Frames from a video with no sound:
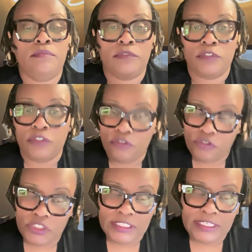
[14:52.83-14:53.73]

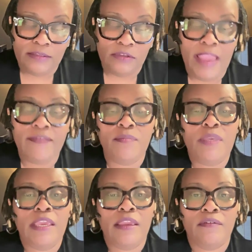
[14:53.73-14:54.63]
You have to
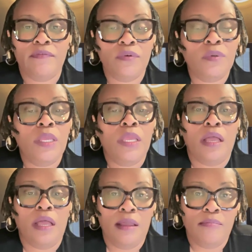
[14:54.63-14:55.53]
be careful,
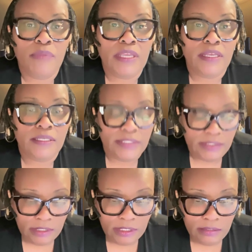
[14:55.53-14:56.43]

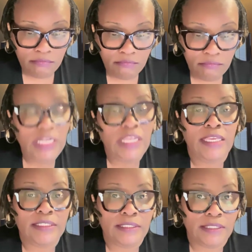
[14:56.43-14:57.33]
because in many
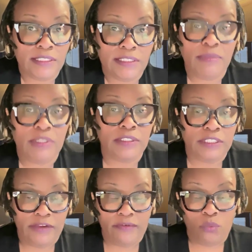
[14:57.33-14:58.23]
instances the
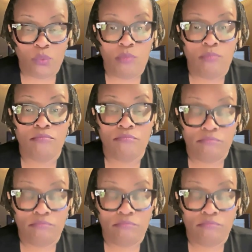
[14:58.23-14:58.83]
military will